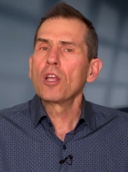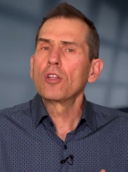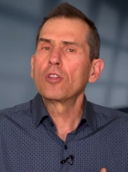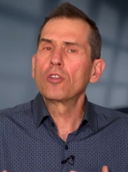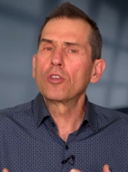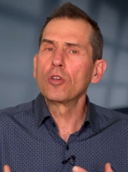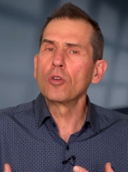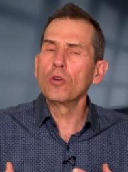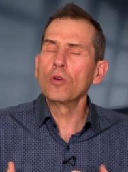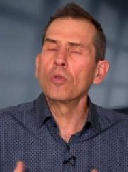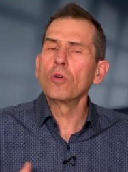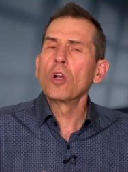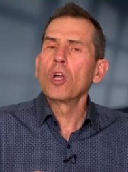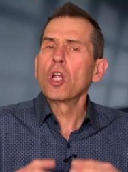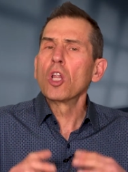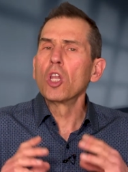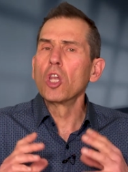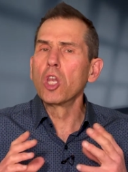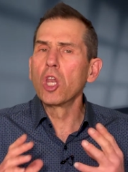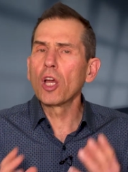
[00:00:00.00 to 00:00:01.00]
to
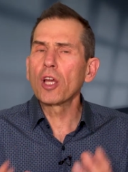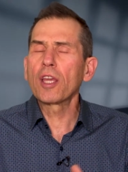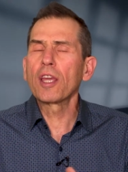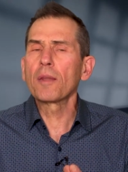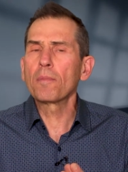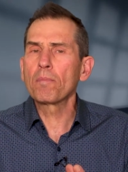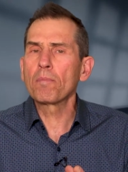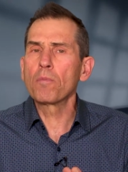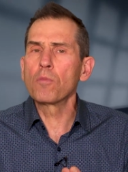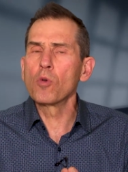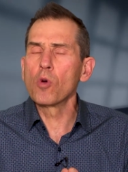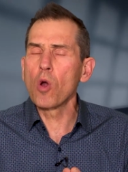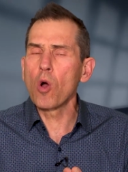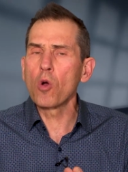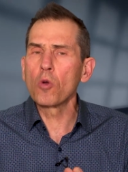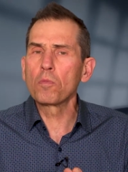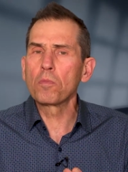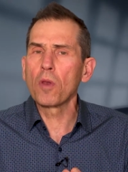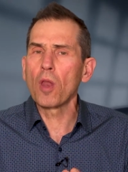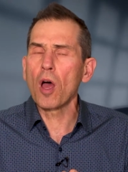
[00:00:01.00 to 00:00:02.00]
look at
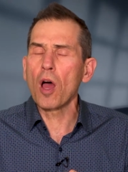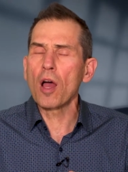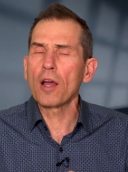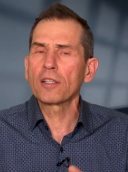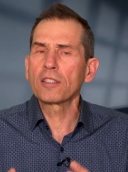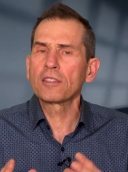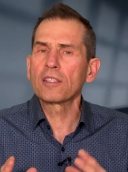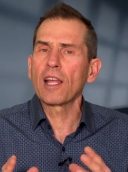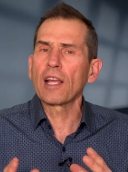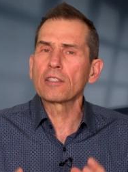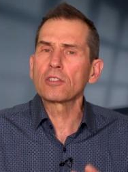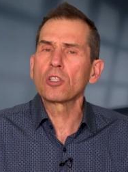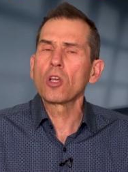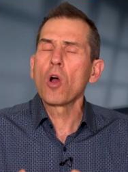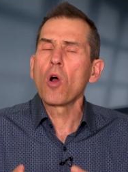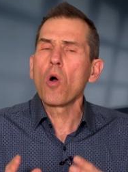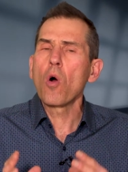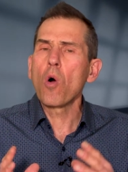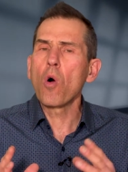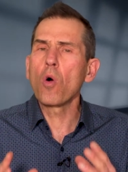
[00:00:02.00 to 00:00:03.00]
roadblocks that's
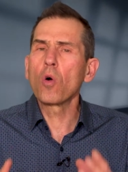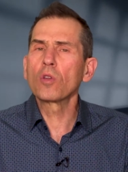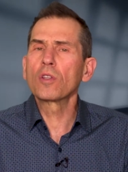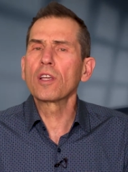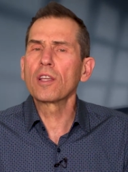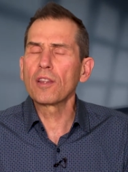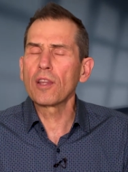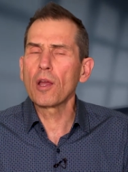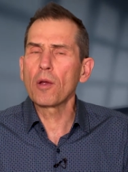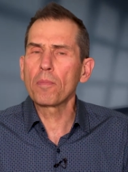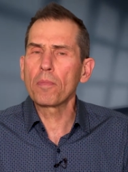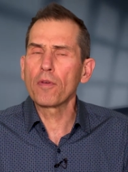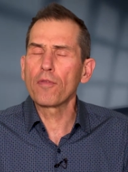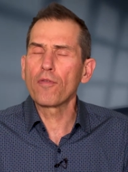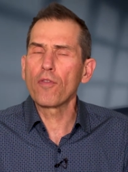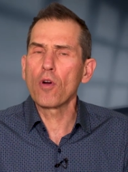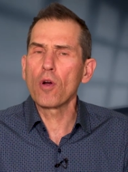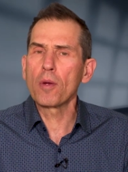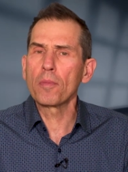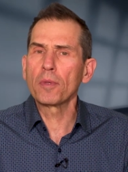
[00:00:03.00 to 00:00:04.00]
holding their
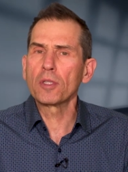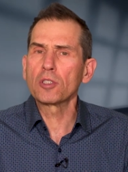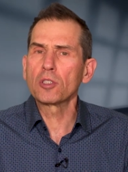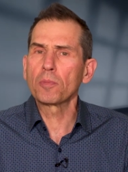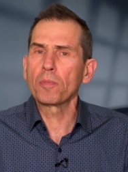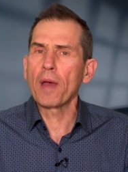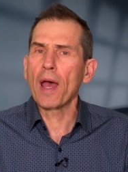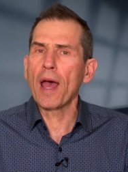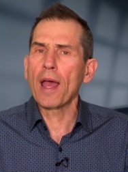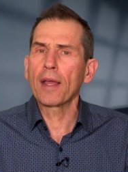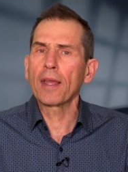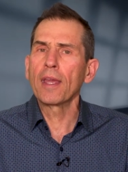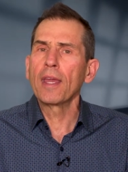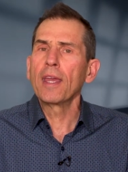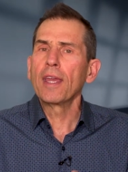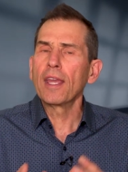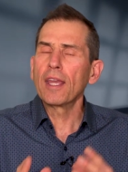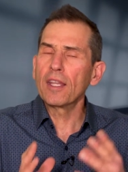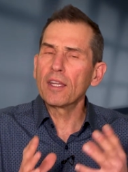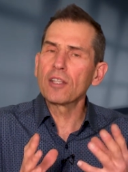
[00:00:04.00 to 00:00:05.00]
performance back
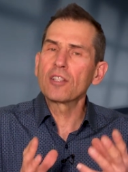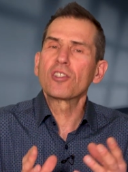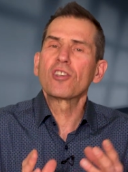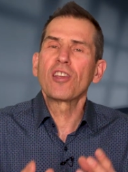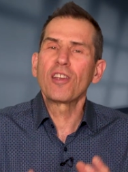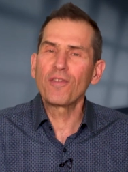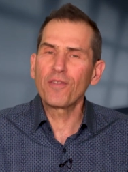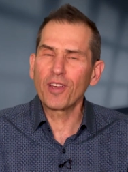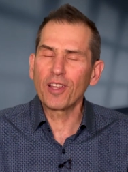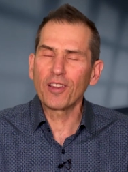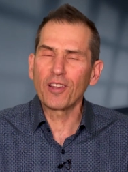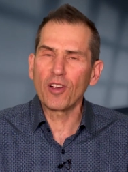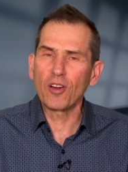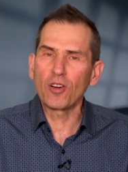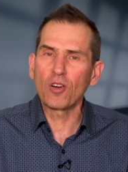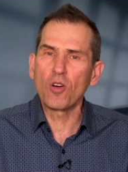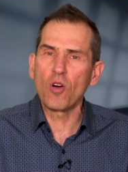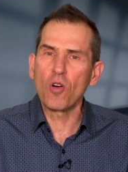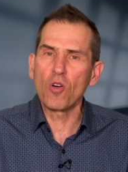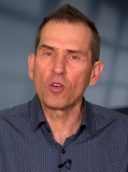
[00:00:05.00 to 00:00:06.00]
in achieving their
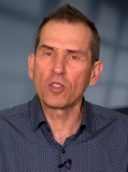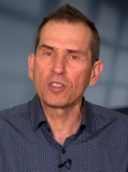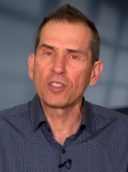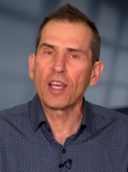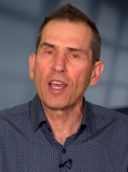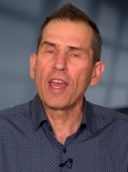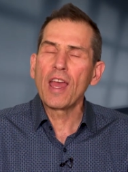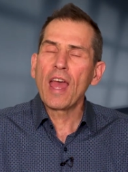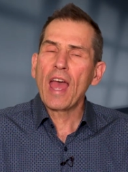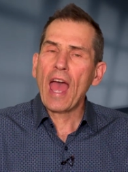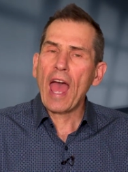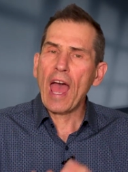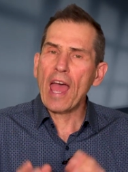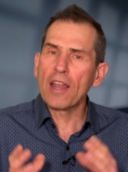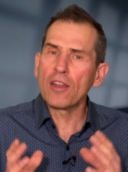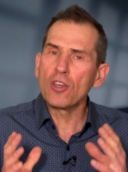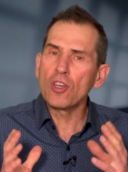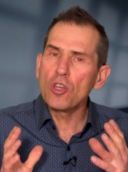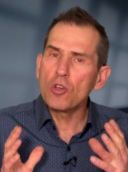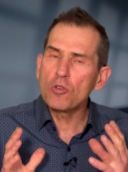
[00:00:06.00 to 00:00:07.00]
goals,
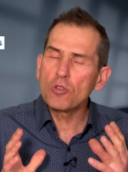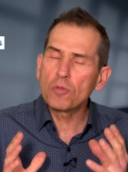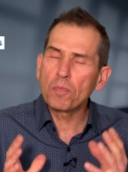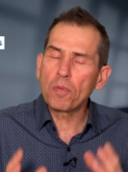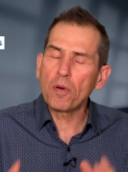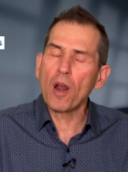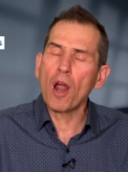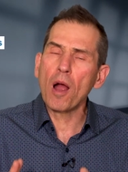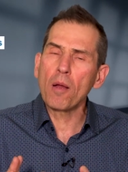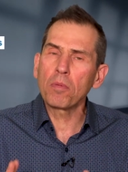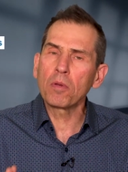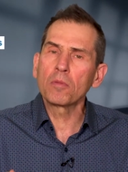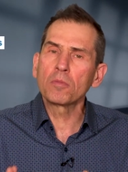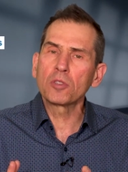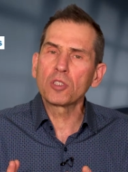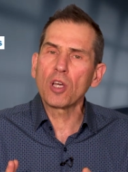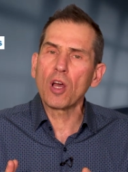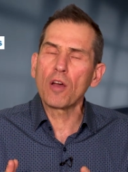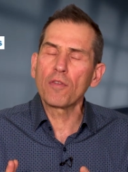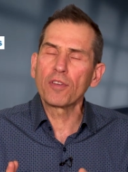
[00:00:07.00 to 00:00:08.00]
and use
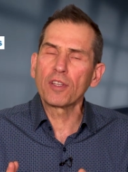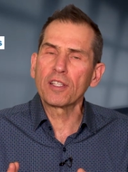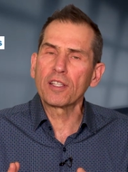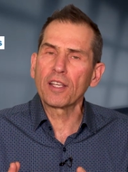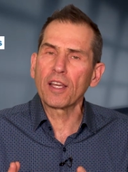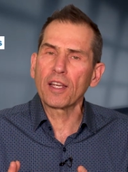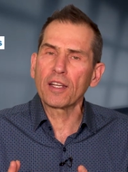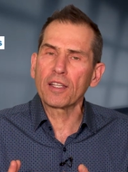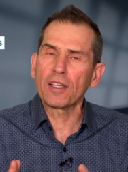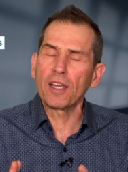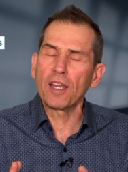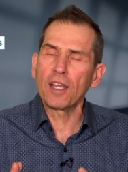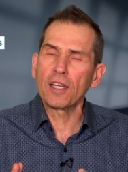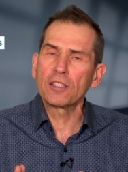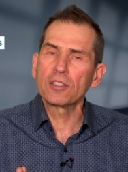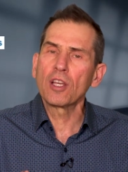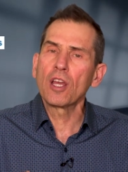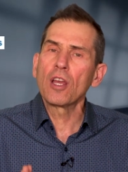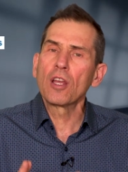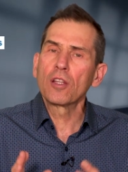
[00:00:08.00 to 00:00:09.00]
problem-solving
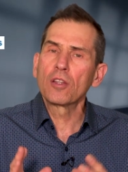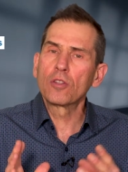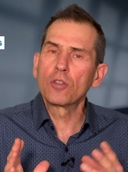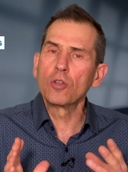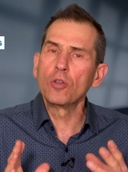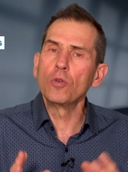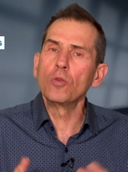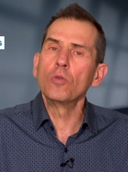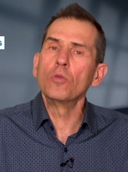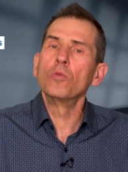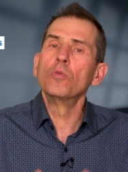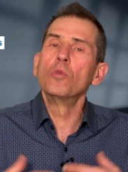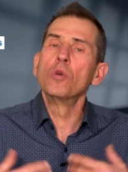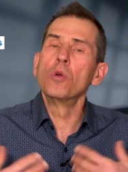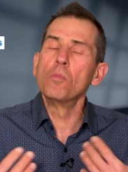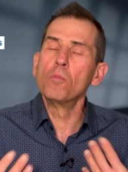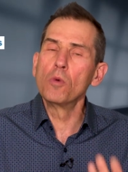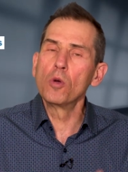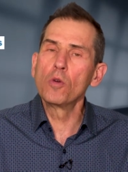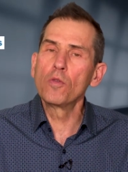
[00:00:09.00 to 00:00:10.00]
techniques to
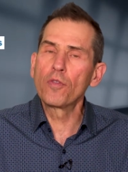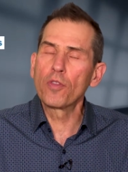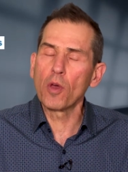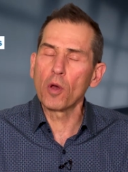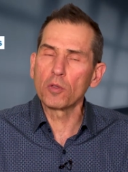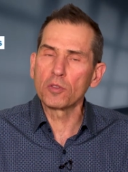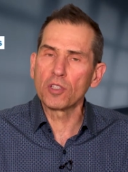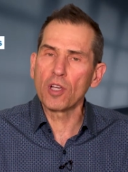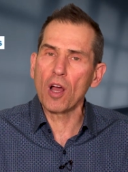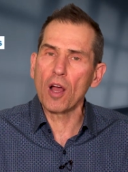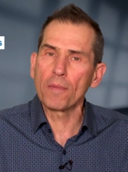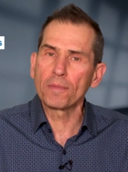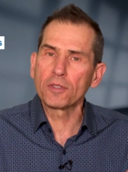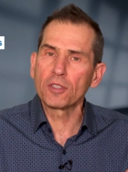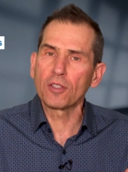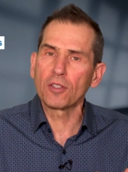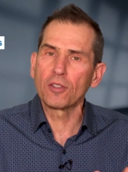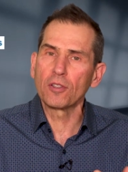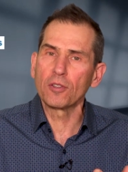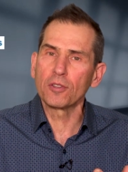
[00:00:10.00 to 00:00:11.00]
remove those
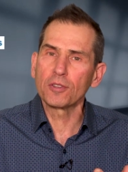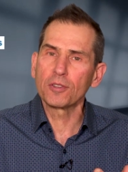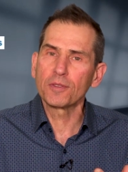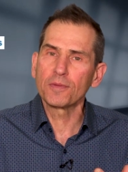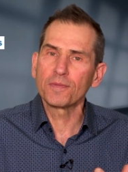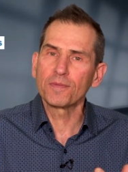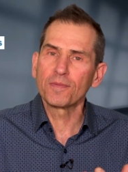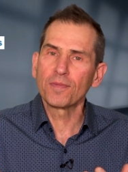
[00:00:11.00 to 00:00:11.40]
obstacles.